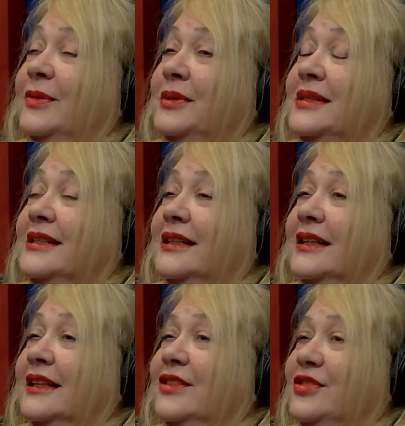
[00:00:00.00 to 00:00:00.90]
was
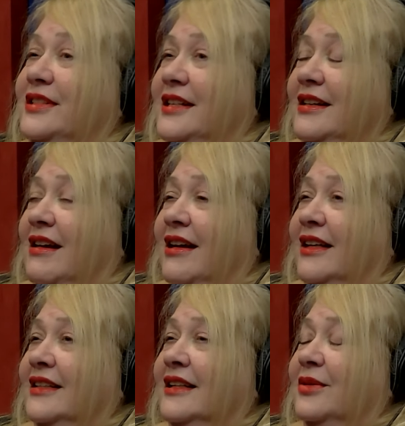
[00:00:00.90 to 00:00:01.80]
an interesting
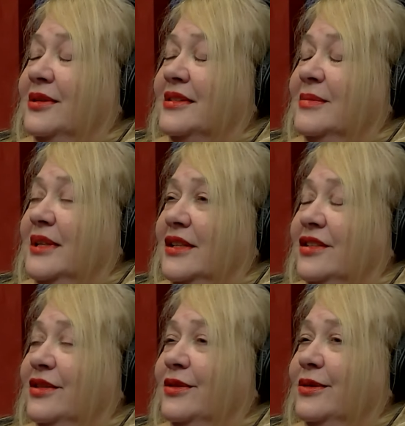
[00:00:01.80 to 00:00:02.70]
night. There were some
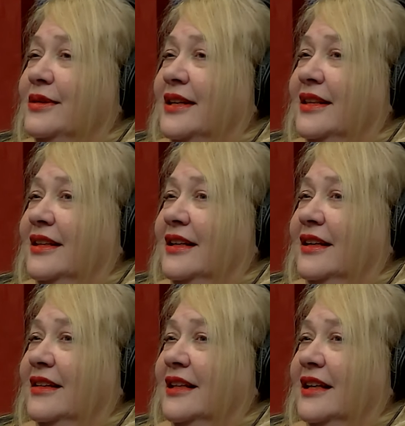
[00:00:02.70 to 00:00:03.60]
issues I
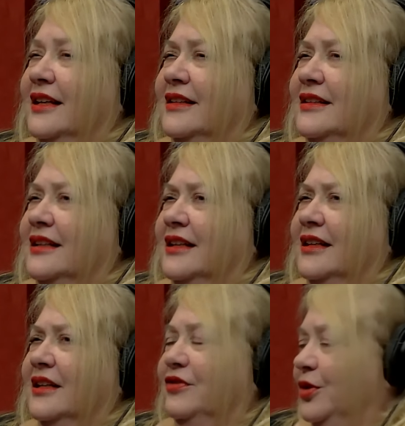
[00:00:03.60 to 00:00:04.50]
think that
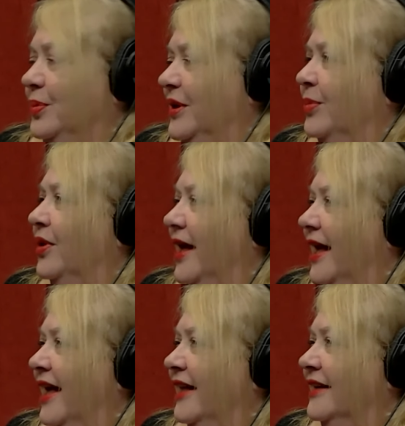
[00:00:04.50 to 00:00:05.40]
uh, a few people
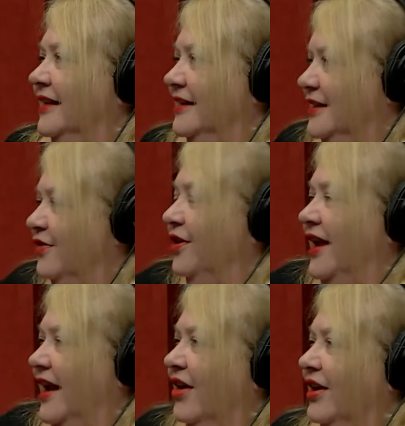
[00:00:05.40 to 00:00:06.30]
had in different
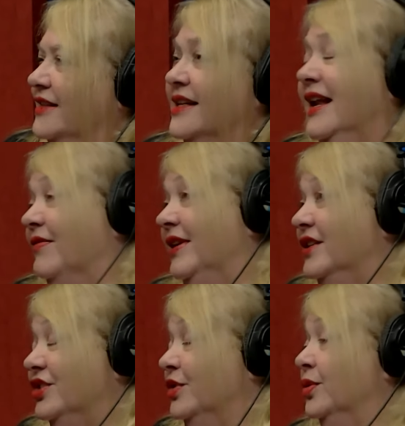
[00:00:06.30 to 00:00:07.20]
areas. I didn't have an
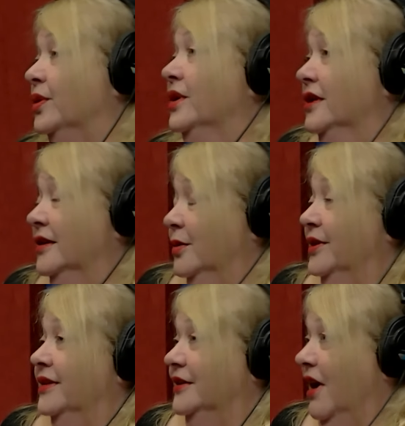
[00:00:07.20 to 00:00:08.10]
issue
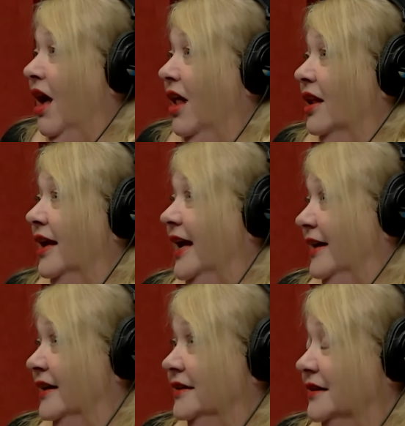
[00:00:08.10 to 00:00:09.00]
with the doll. I
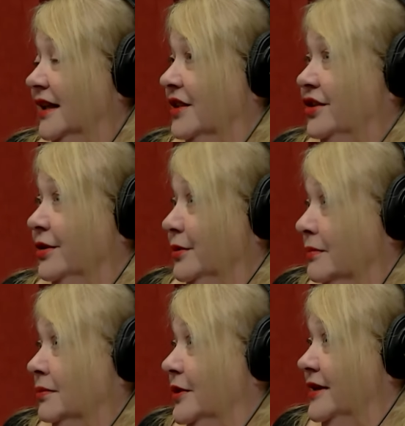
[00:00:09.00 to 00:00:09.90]
had an issue
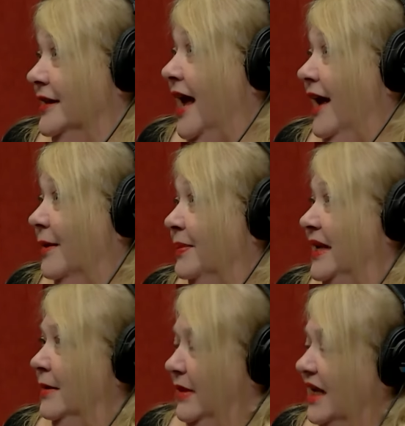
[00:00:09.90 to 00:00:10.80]
with Zak
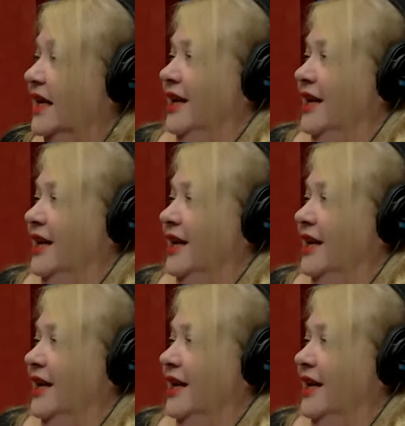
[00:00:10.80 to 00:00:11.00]
being mean